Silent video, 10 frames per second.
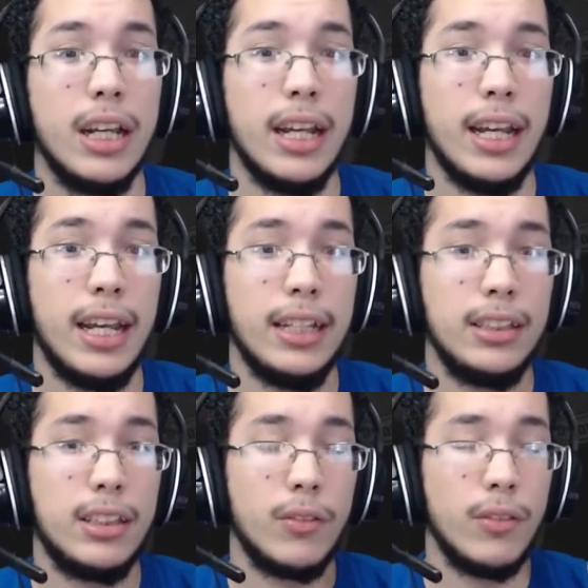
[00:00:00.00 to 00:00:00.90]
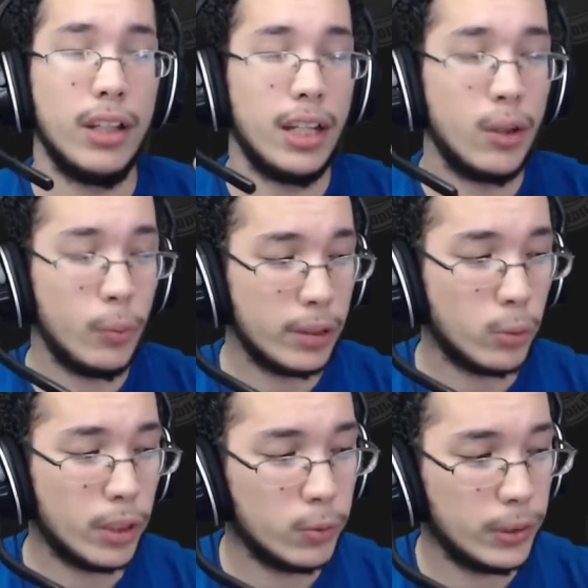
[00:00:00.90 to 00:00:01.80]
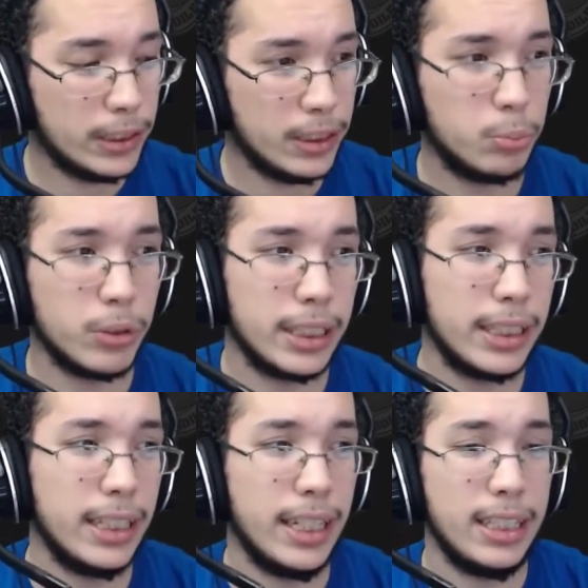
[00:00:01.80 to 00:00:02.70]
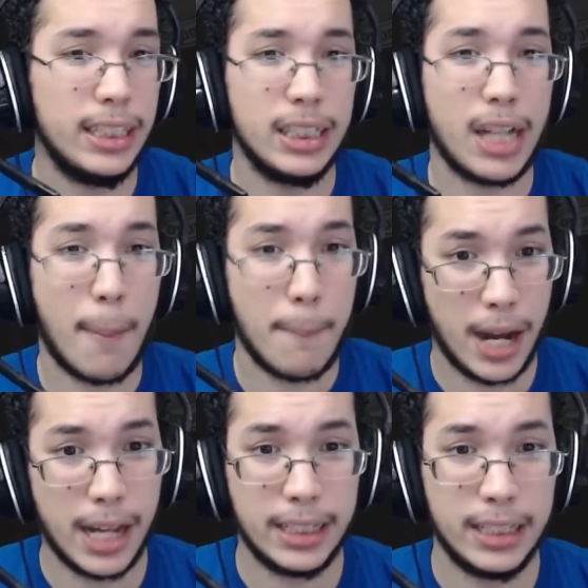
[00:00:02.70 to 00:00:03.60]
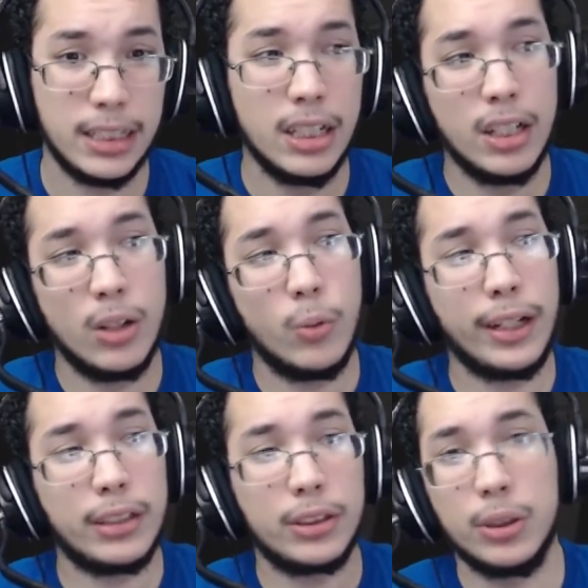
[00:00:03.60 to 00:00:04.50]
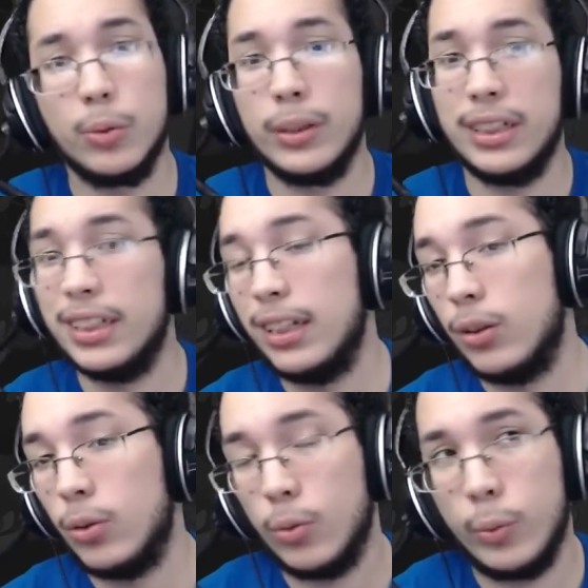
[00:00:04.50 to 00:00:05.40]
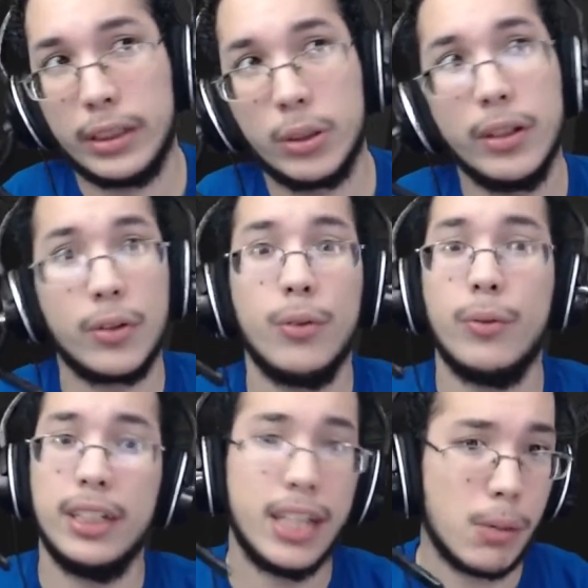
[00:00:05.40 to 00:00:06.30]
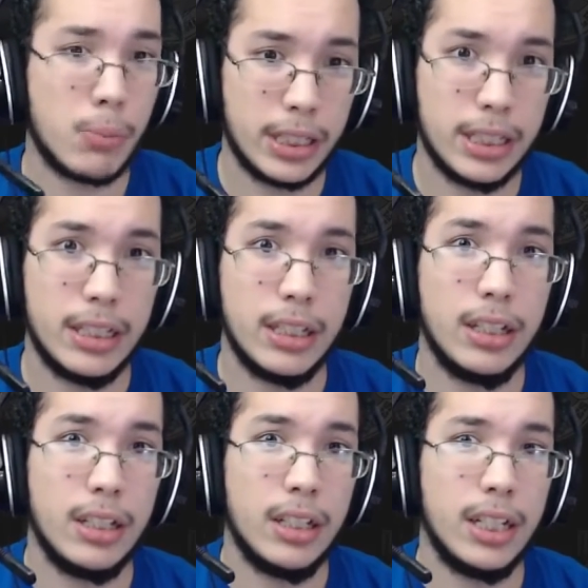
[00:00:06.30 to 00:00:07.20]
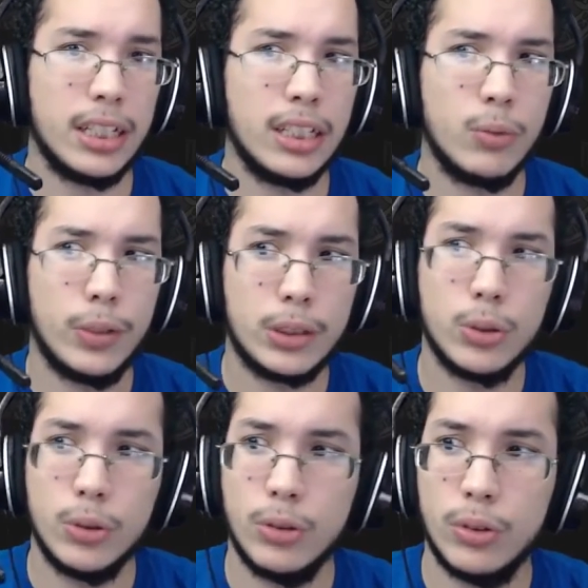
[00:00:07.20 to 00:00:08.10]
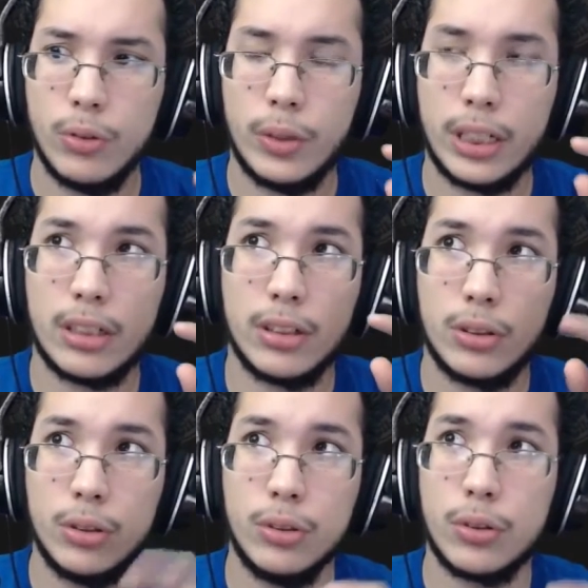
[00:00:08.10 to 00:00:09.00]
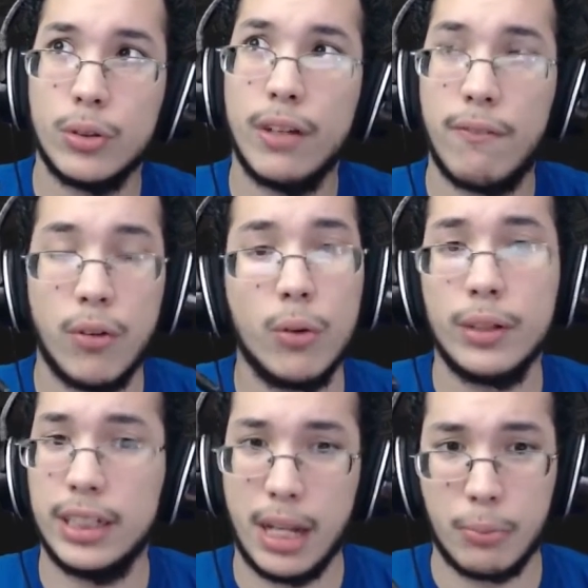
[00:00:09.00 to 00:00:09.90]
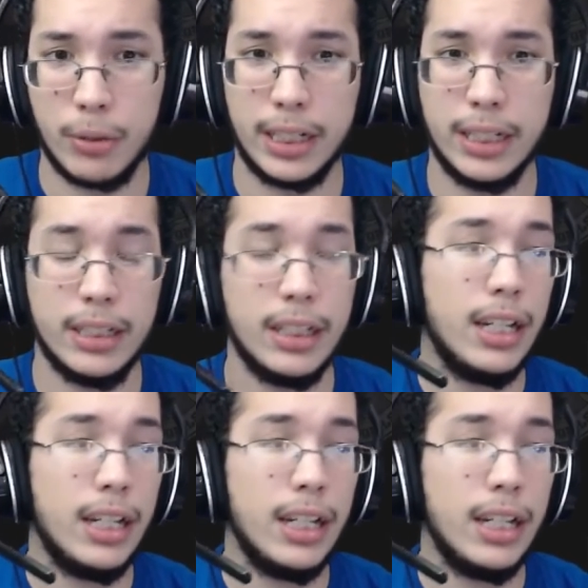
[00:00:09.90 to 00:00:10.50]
And in week 1 we did bring it and it got bodied. Week 2 we didn't. Week 2 and 3 we did not bring it. And I think week 2, 3, and 4 we did not bring it.